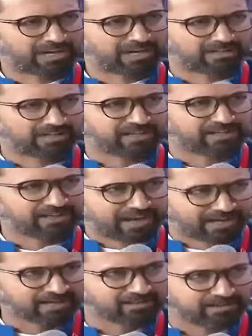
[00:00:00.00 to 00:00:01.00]

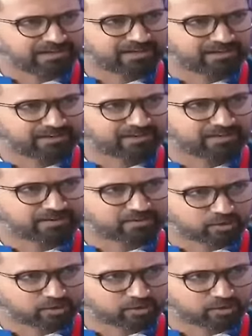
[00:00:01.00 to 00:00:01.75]
89 Indian